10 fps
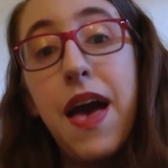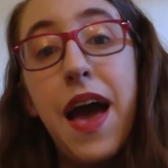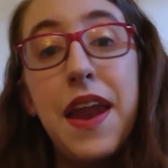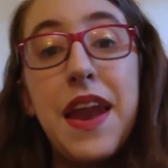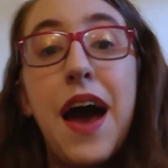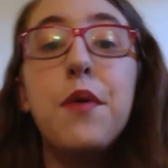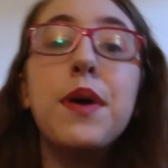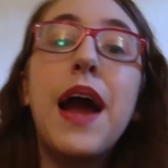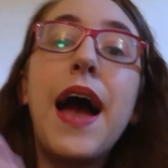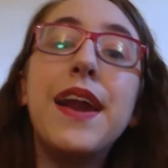and now
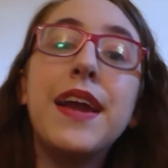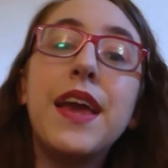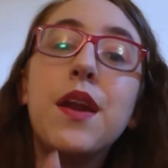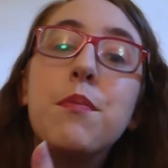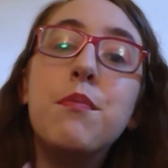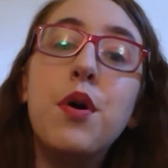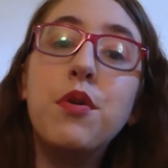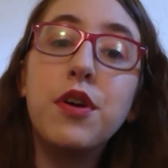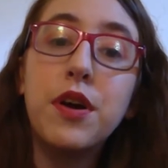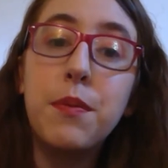we're adding in a
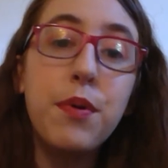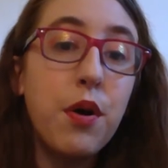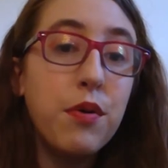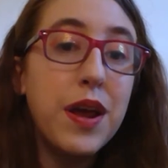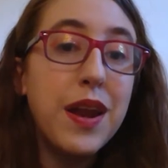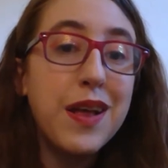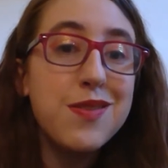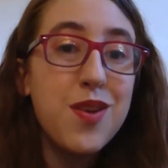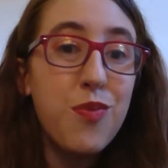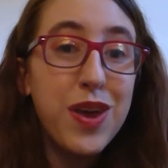motor component, and
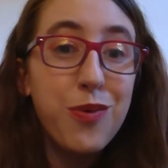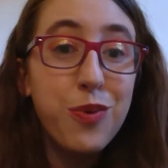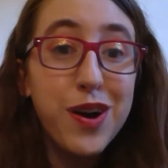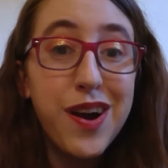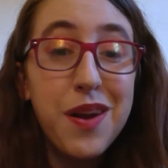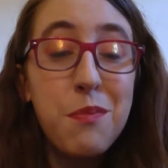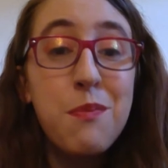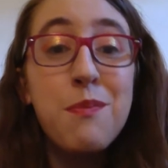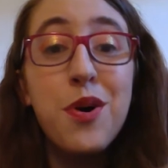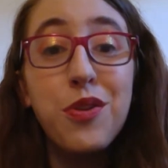so we can work
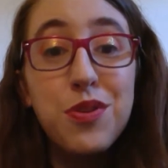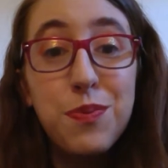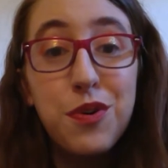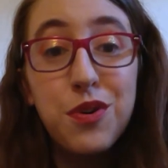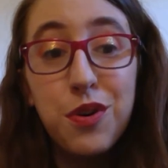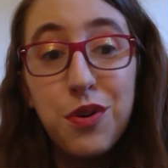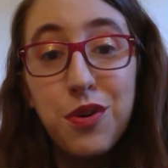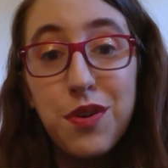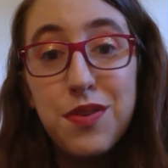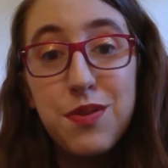on multiple
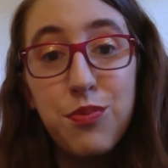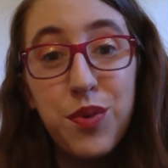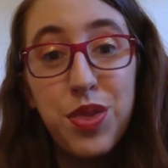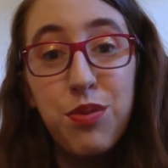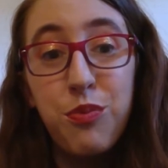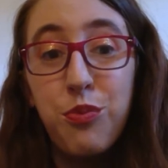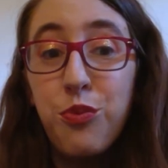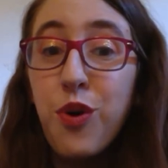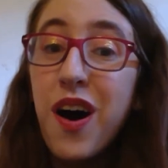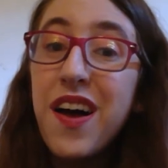goals with
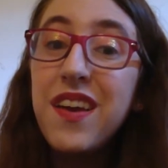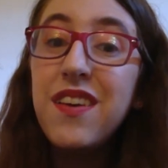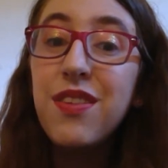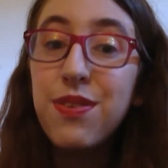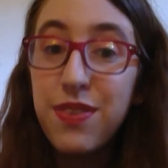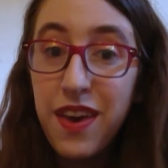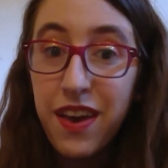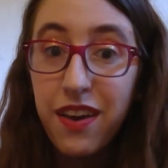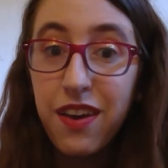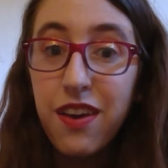one
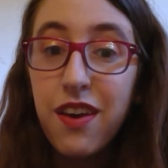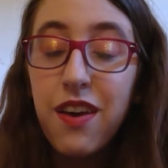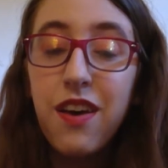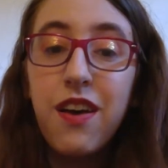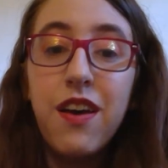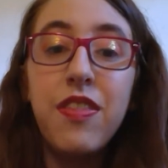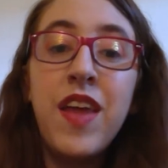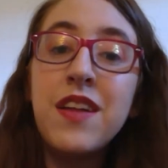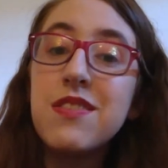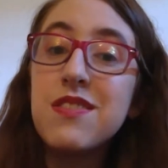thing, and
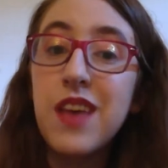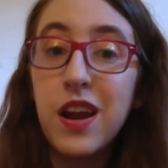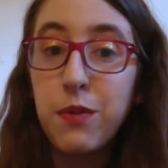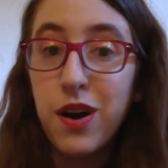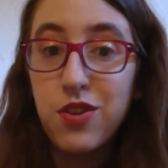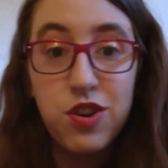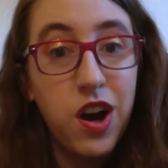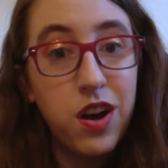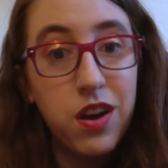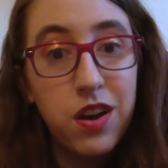that's sidewalk
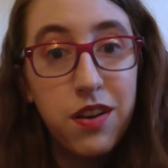chalk.